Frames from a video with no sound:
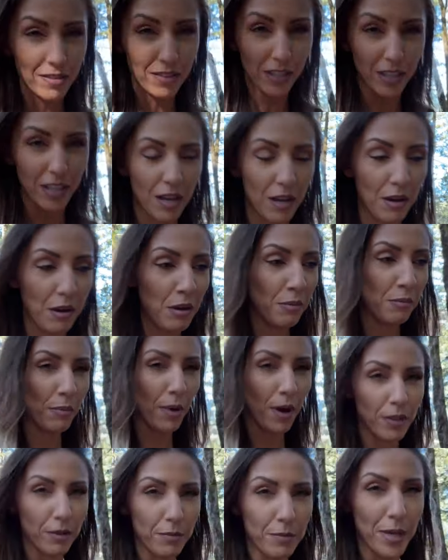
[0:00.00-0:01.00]
really
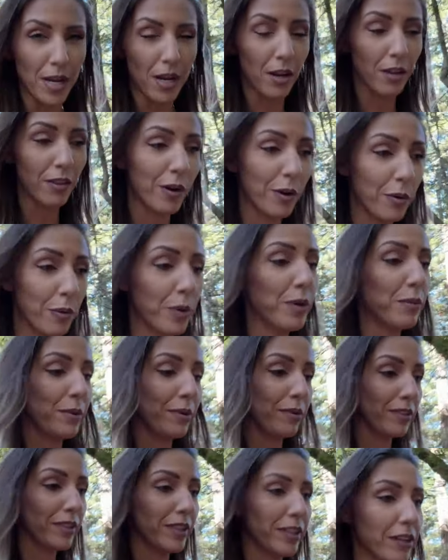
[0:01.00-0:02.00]
bother me, although it would have been
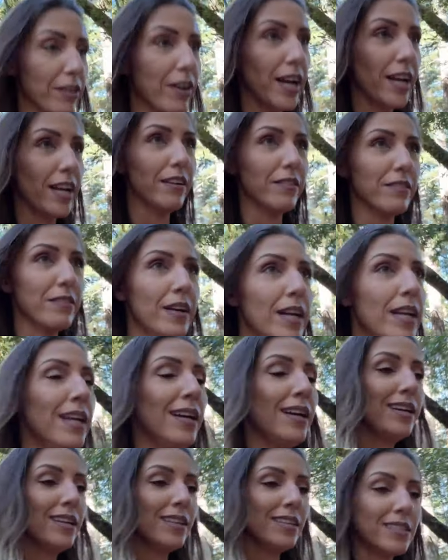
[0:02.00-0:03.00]
really great if
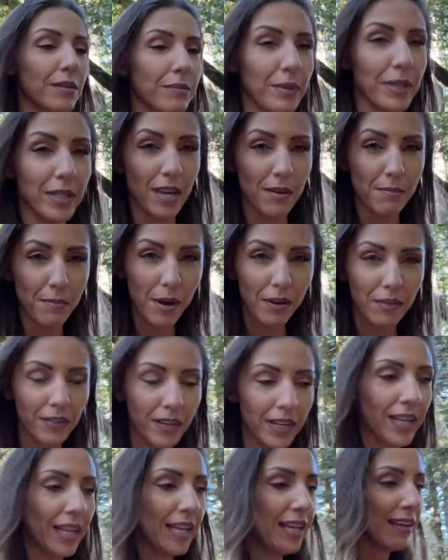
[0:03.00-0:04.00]
something came out of it.